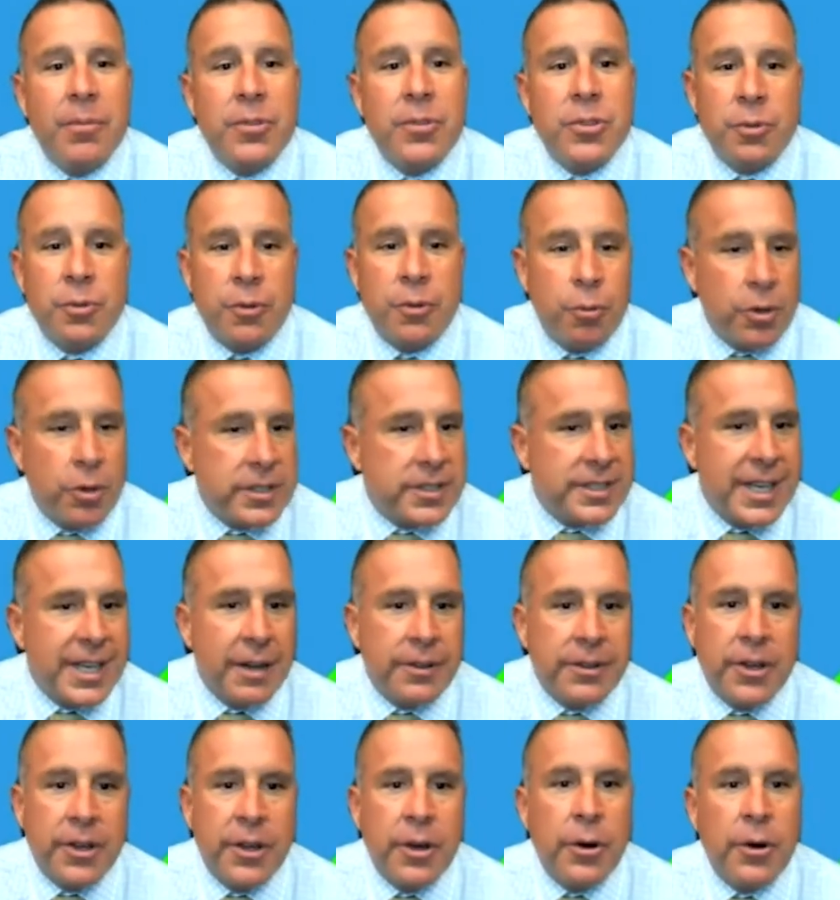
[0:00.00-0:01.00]
So of course,
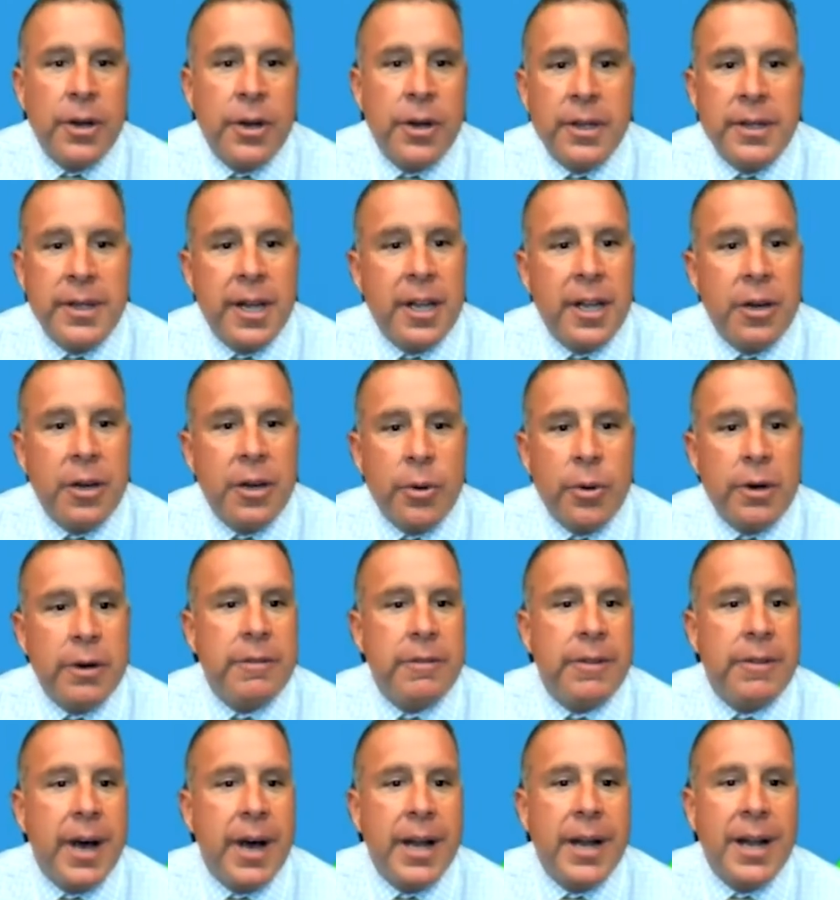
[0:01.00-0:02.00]
South Dakota, Delaware,
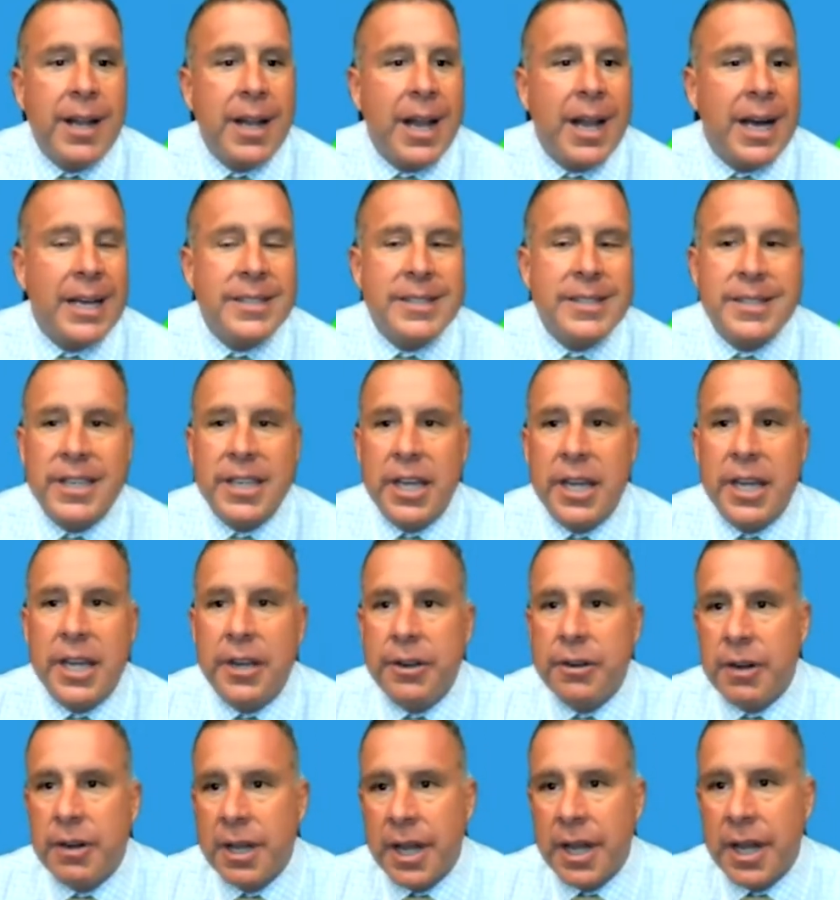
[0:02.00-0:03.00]
Nevada, Alaska, you
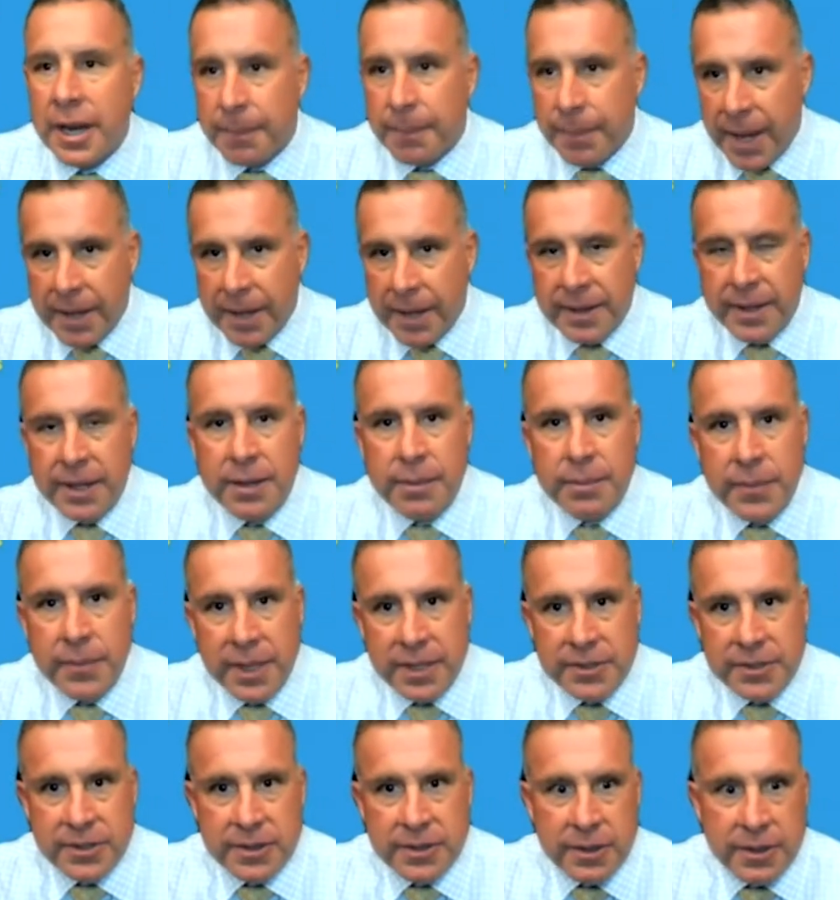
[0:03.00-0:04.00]
hear a lot about them.
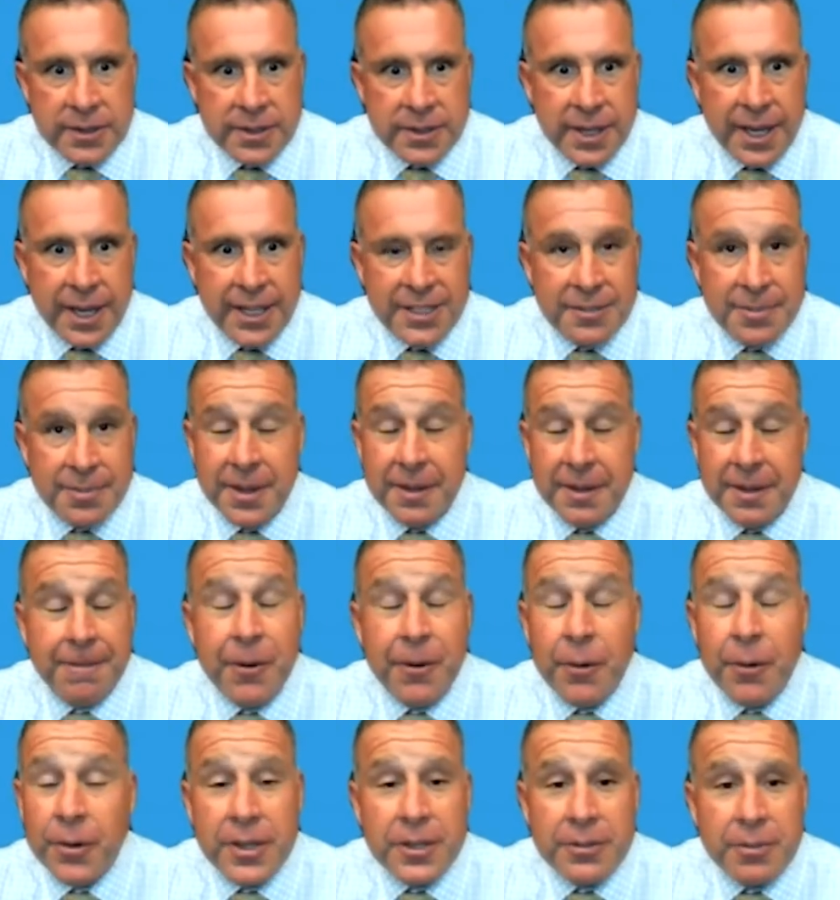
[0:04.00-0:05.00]
That has been the
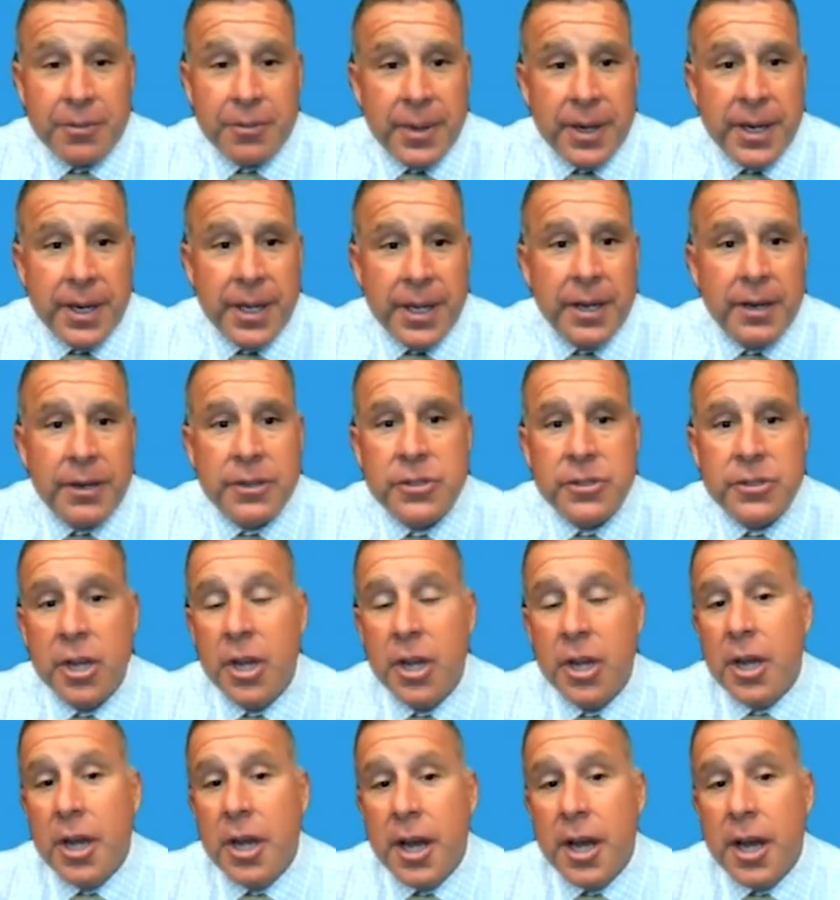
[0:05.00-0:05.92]
focus for many years.